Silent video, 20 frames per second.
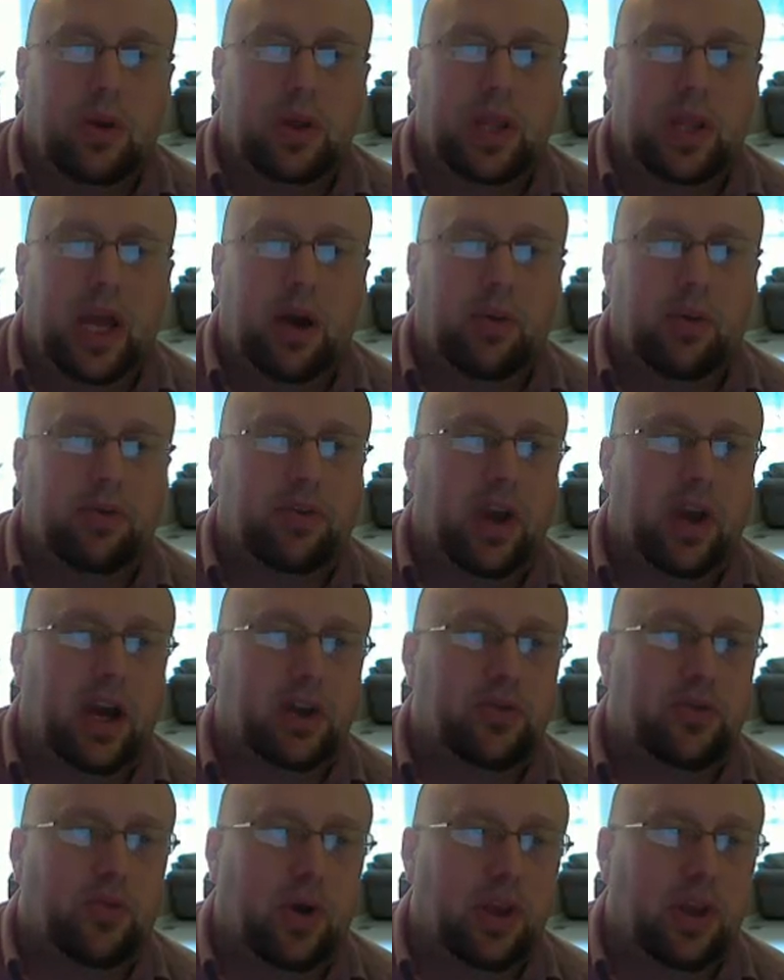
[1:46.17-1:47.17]
now we've
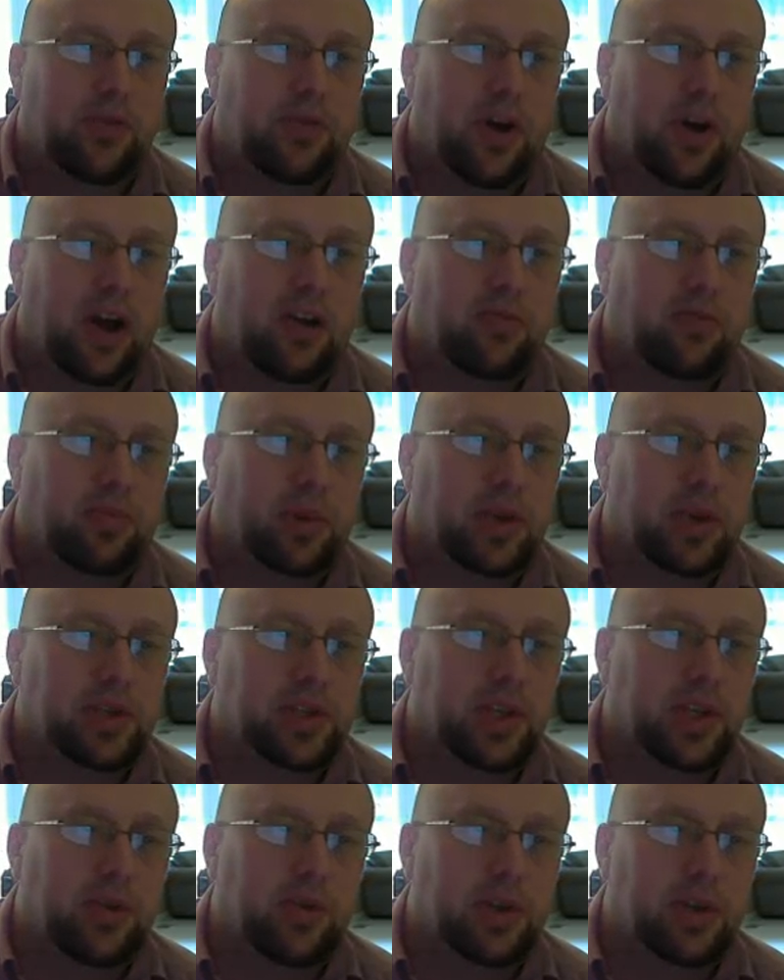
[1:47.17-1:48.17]
got 25
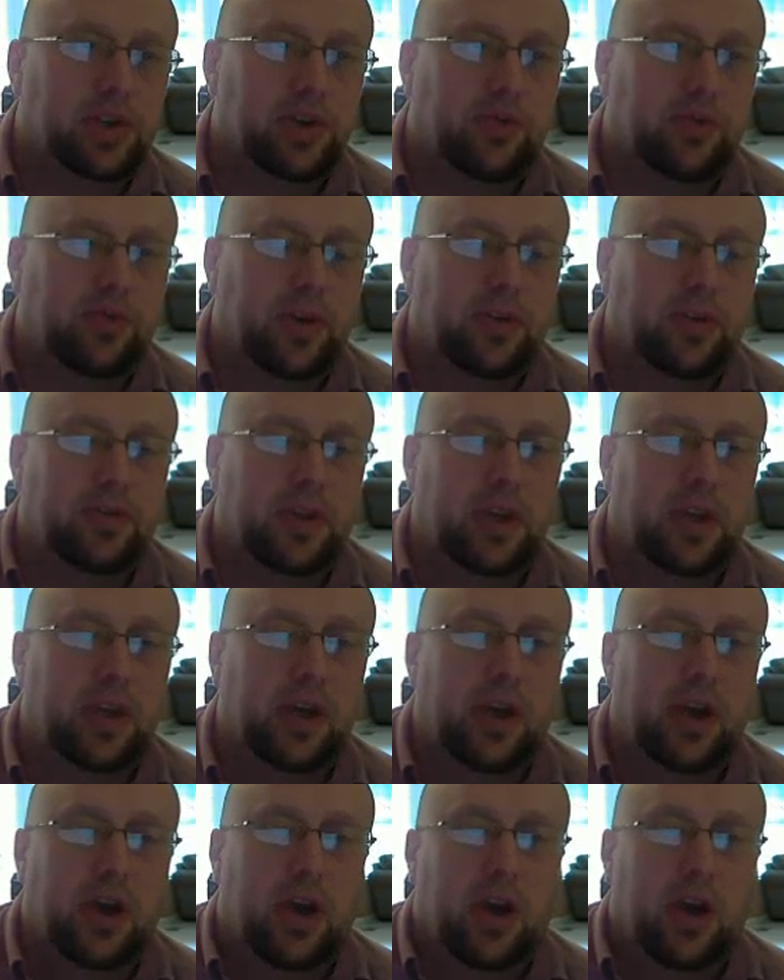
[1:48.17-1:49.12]
plus the original 50